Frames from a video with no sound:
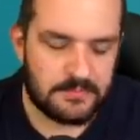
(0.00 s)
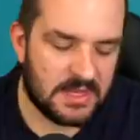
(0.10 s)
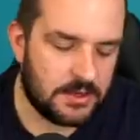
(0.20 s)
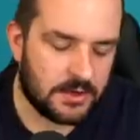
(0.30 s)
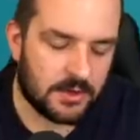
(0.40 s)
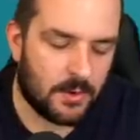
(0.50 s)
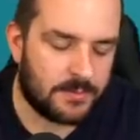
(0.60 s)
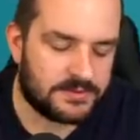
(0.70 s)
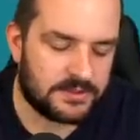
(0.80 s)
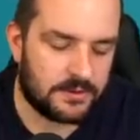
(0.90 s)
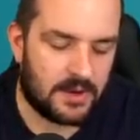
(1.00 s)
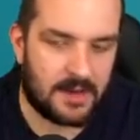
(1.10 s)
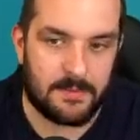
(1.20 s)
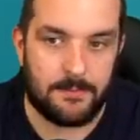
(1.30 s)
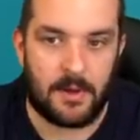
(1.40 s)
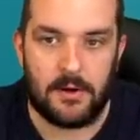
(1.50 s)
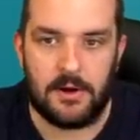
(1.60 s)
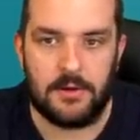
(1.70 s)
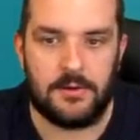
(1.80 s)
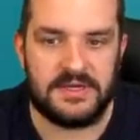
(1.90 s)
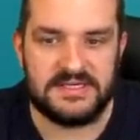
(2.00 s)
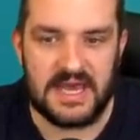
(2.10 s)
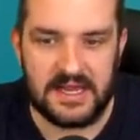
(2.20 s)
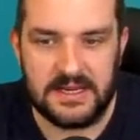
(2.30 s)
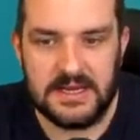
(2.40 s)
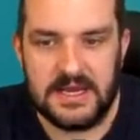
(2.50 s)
you could go up to Mbolo, who I said.